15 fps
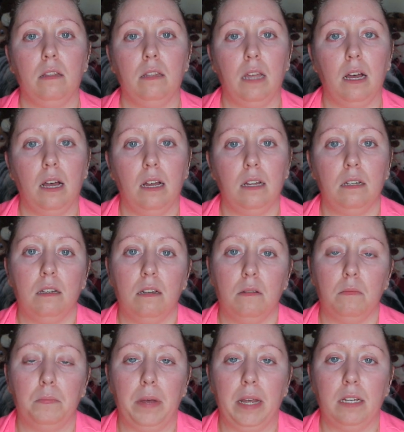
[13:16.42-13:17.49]
that
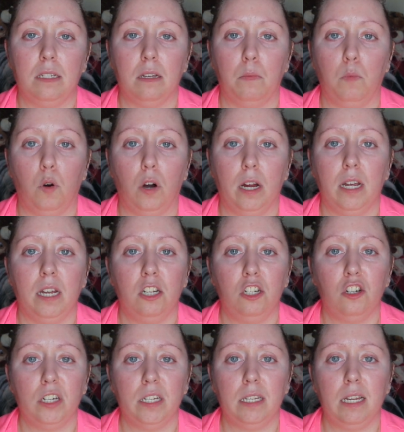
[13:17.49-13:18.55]
makes it more
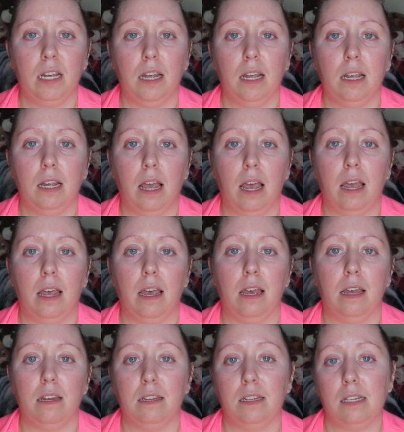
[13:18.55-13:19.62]
interesting
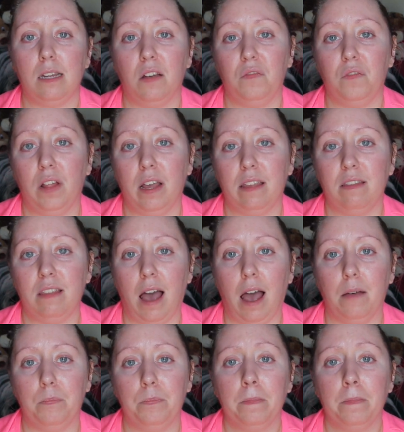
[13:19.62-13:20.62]
and stuff like that.